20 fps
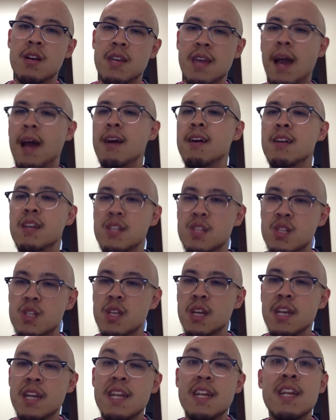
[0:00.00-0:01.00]

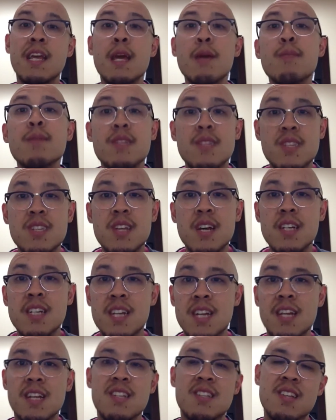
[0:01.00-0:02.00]
it inhibits
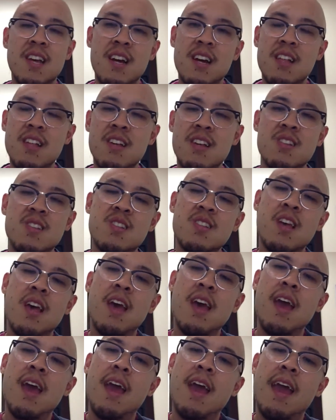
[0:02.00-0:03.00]
adenylate cyclase,
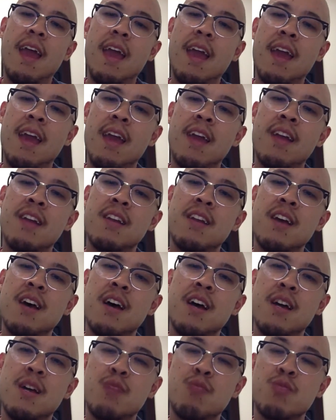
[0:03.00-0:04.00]
and
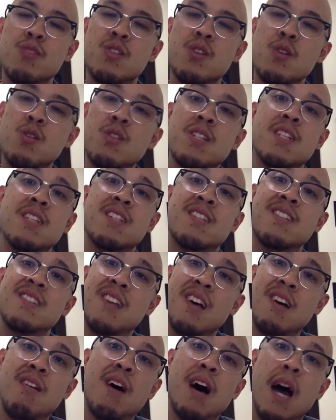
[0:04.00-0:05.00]
it results in
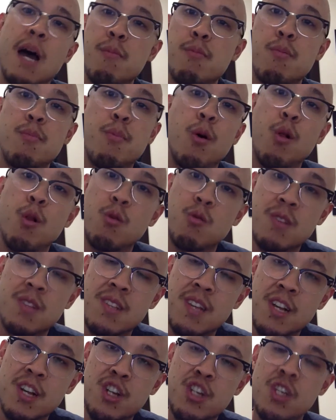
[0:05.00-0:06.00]
cell
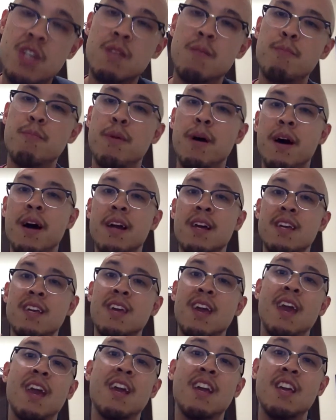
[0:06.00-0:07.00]
hyperpolarization by
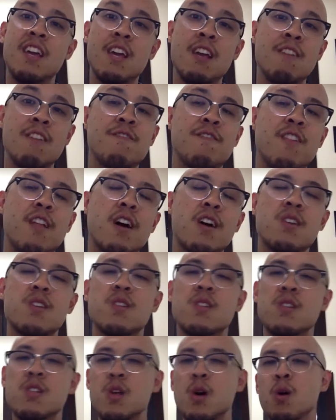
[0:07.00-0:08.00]
K
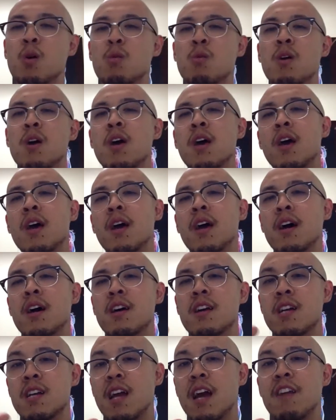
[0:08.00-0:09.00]
efflux. So
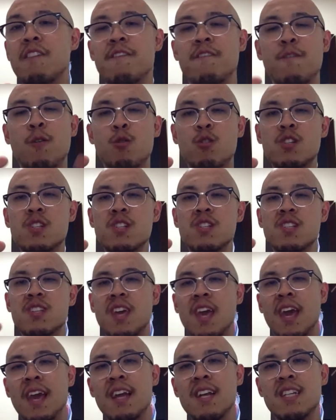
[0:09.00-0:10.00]
it kind of forces
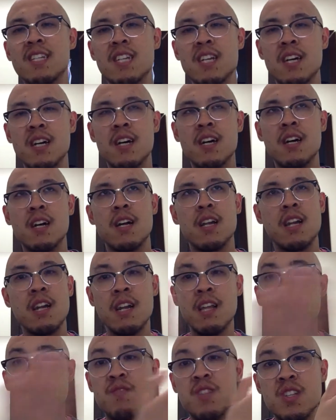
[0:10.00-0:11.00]
K to
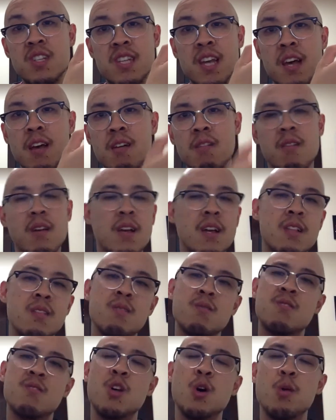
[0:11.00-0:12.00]
leave the cell,
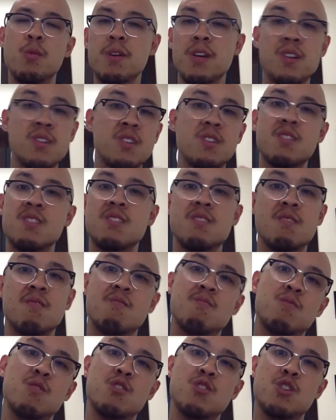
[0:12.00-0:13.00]
and so because
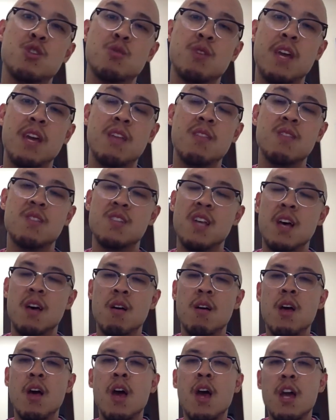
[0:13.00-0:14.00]
there's no K in the
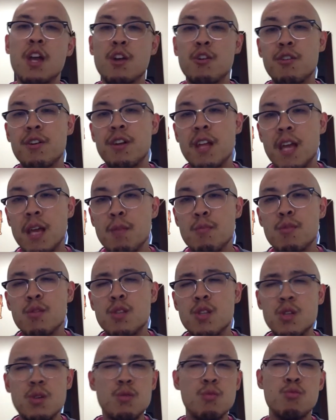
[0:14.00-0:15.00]
cell, you're unable
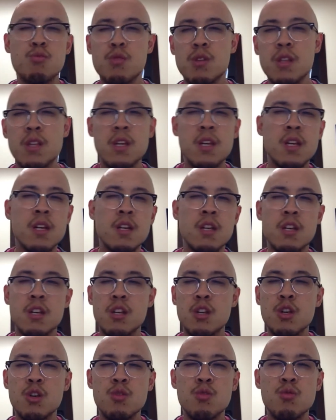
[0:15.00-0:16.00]
to really
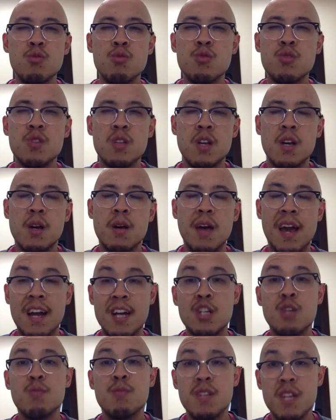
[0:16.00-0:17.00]
use
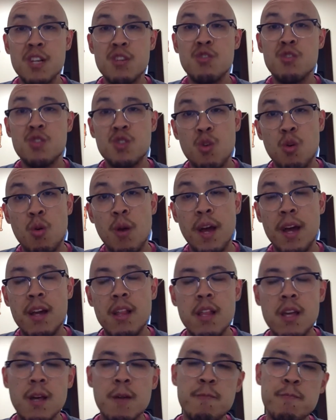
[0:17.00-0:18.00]
action potentials
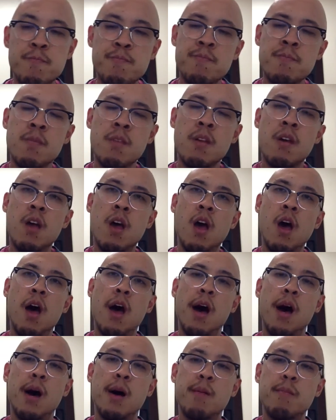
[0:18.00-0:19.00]
correctly.
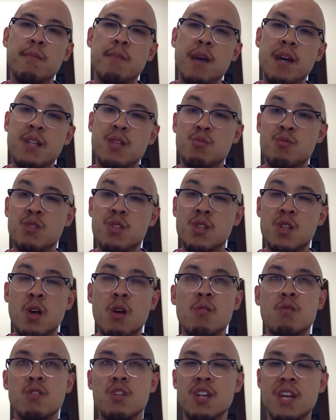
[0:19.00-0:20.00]
As a
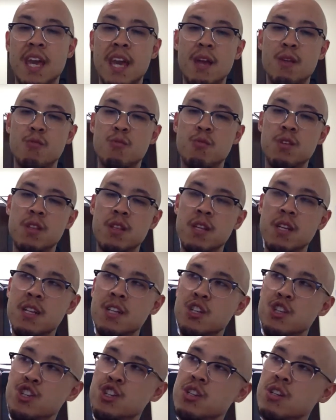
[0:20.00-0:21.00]
result, you can't really